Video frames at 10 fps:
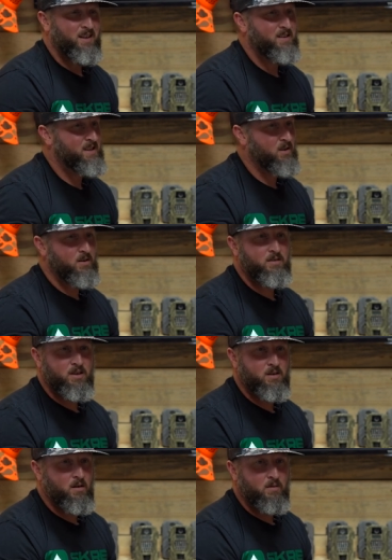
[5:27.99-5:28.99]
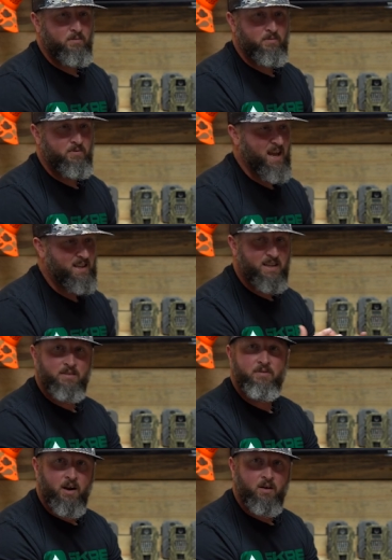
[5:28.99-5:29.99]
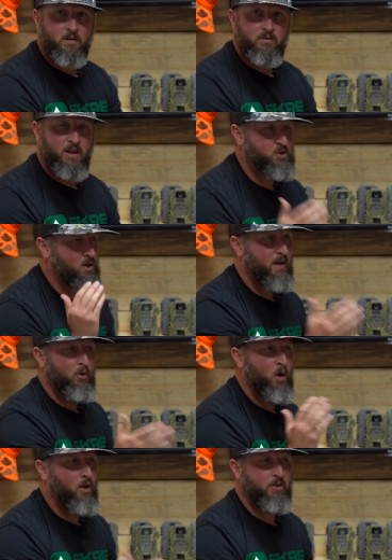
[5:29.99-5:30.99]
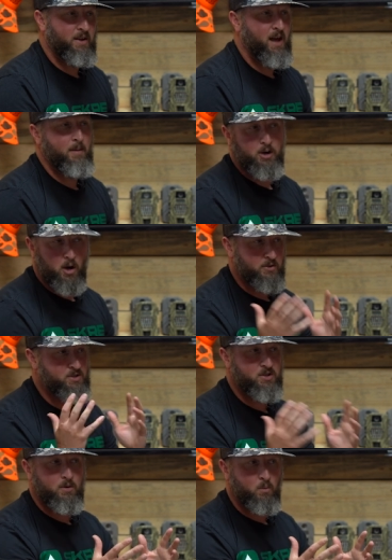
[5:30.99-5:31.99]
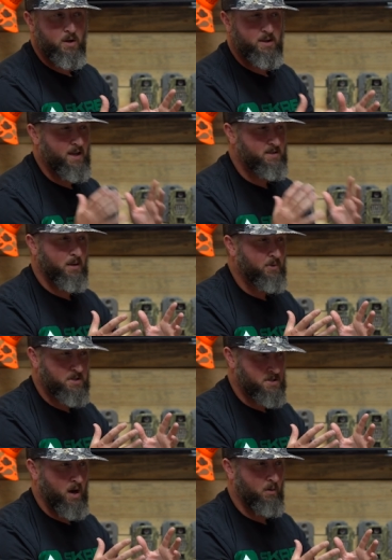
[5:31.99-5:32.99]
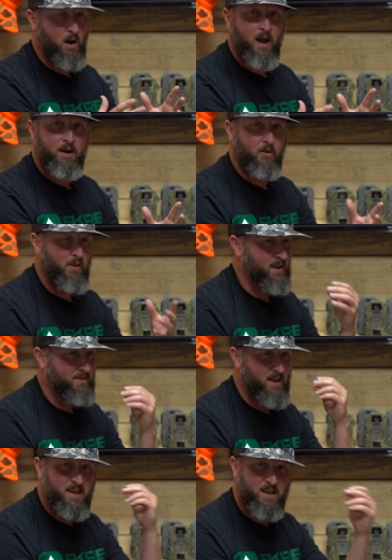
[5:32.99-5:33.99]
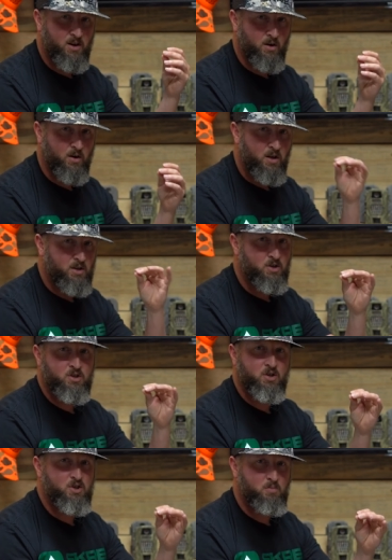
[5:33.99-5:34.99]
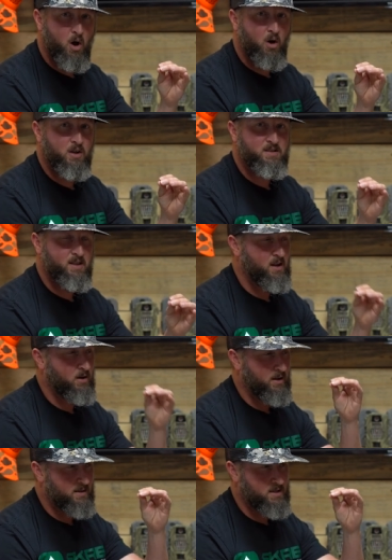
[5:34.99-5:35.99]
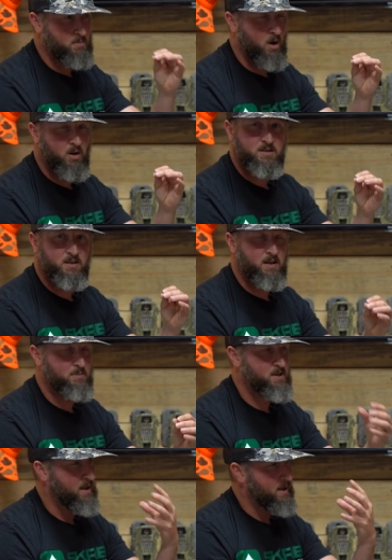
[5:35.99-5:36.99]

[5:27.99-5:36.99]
deer, deer, they live there. They travel all the time, and all of a sudden one day something's not right, or they, they hear just the smallest thing or get the smallest glimpse,